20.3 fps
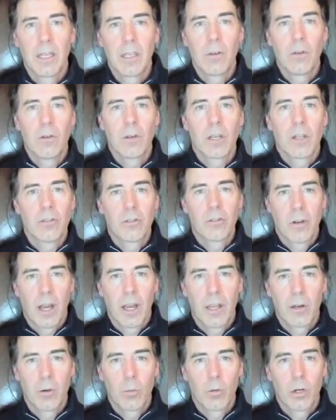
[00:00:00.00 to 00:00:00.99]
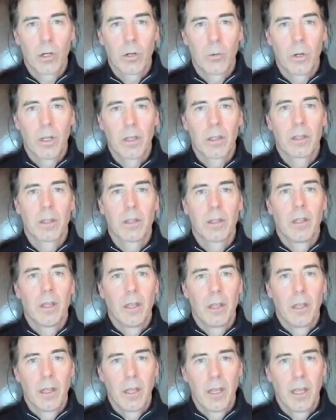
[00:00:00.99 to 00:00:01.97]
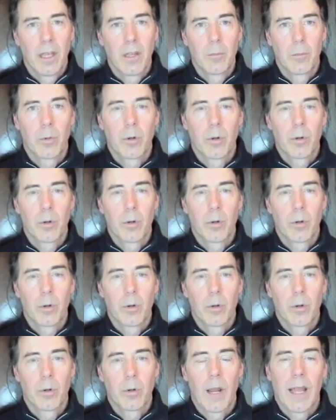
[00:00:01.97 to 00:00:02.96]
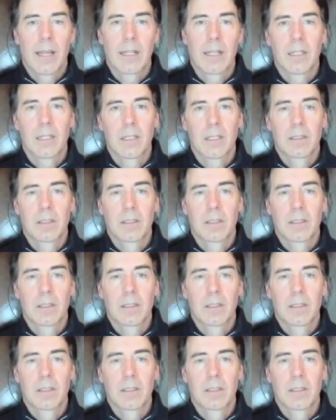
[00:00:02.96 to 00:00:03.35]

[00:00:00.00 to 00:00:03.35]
you can try to work with and practice.